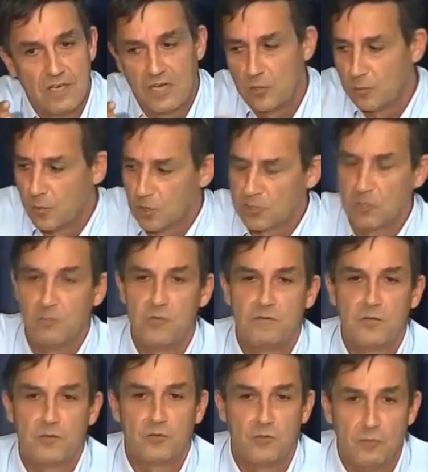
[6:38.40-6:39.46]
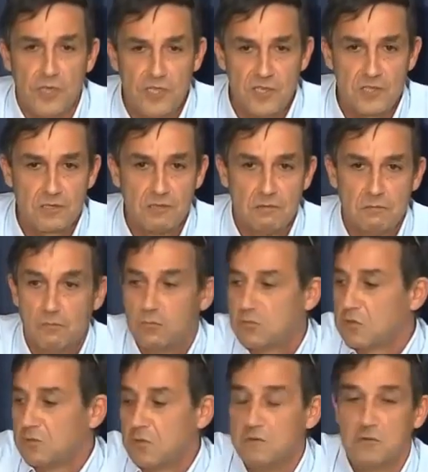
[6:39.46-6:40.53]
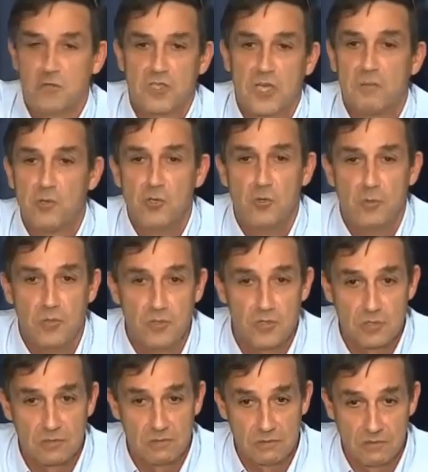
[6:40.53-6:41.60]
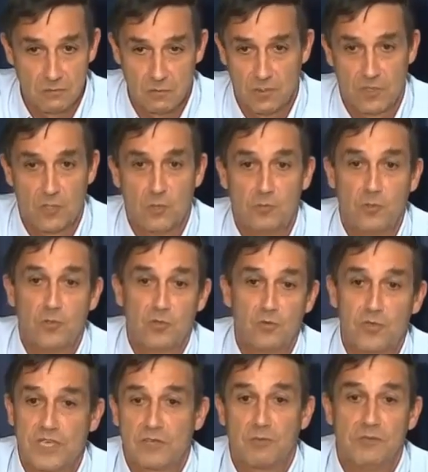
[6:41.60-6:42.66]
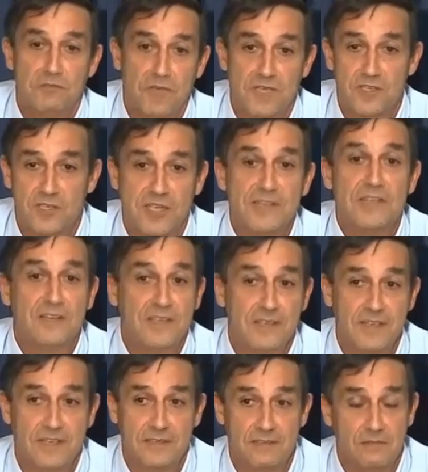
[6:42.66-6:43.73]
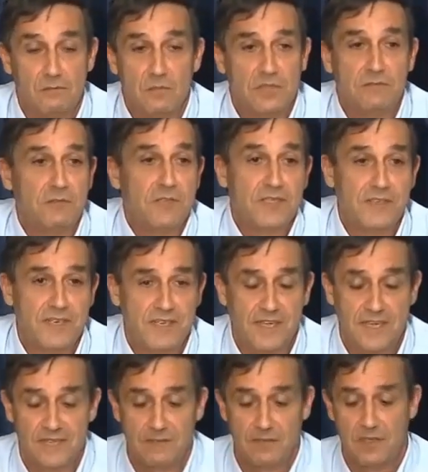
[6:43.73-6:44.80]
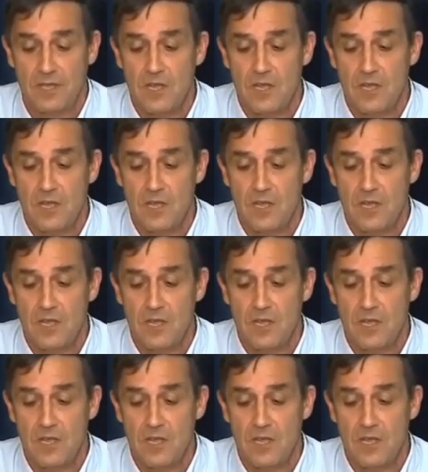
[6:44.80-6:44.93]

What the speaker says: At the bottom, you've got Greece, sort of subhumans, are supposed to sacrifice everything they have.